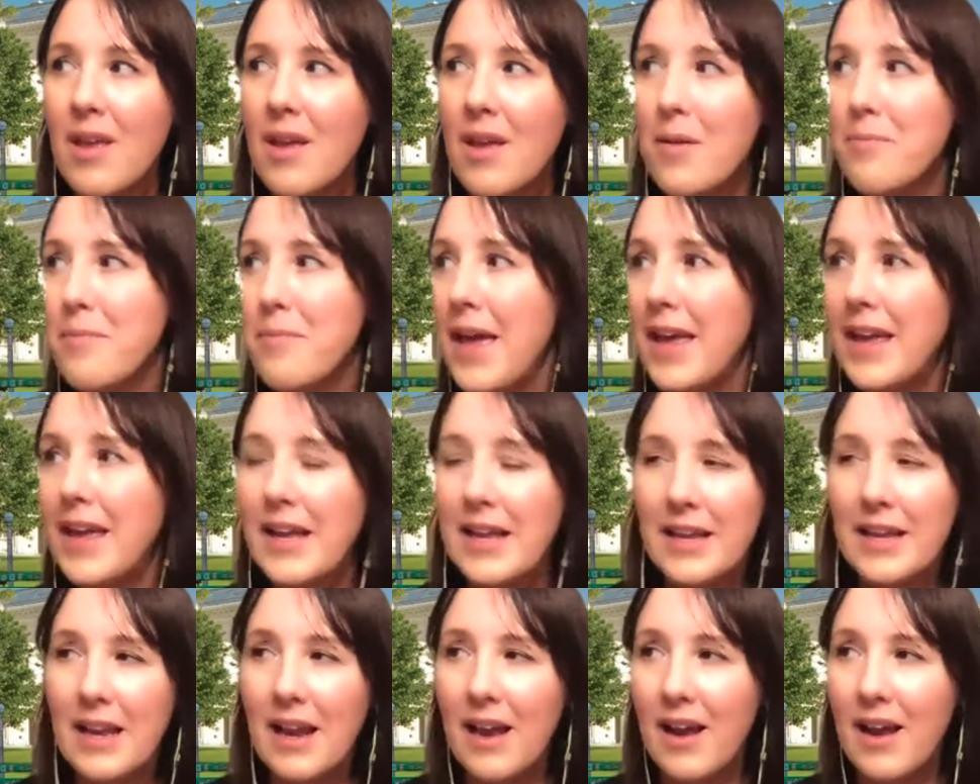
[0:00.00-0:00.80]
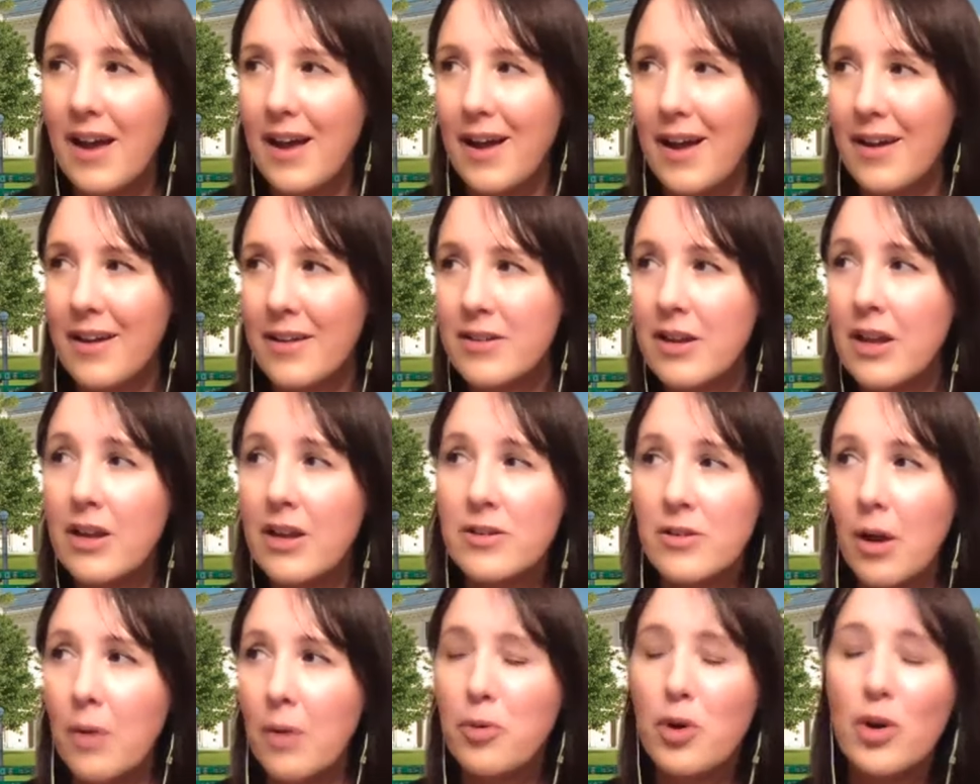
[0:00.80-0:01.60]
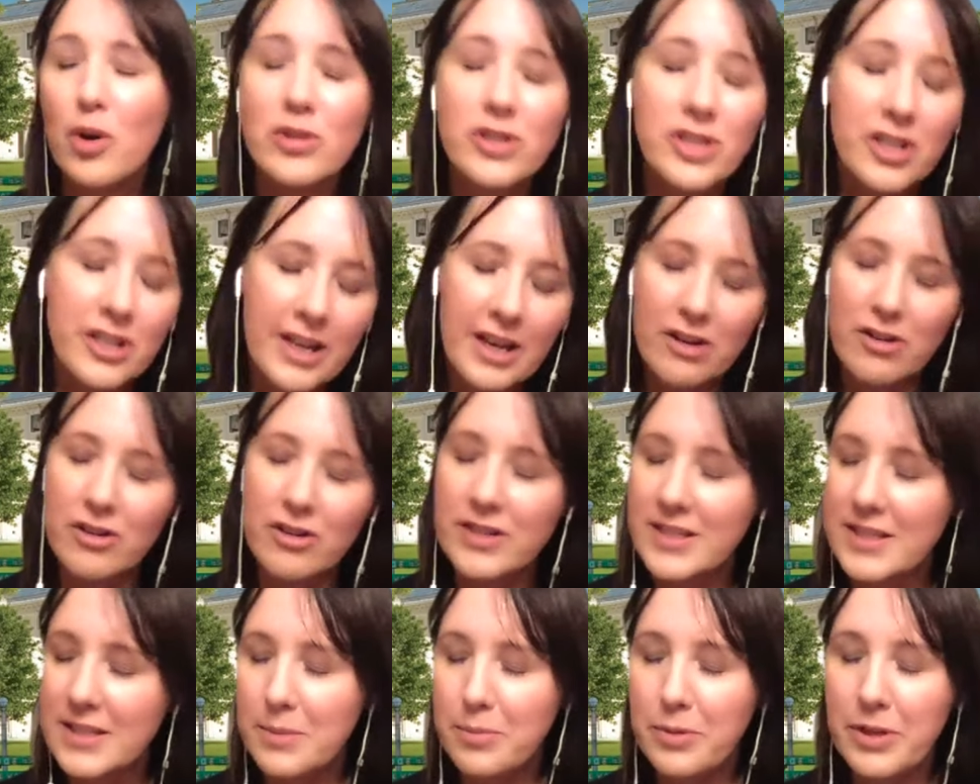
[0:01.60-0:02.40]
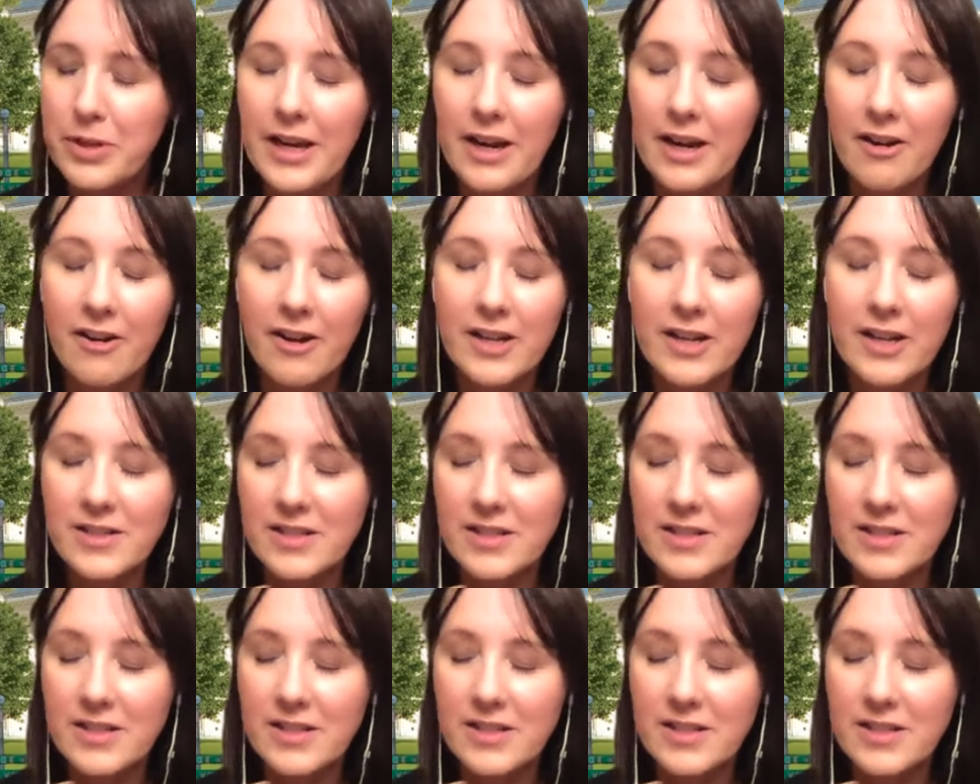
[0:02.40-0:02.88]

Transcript: make it uh, approach it interdisciplinary.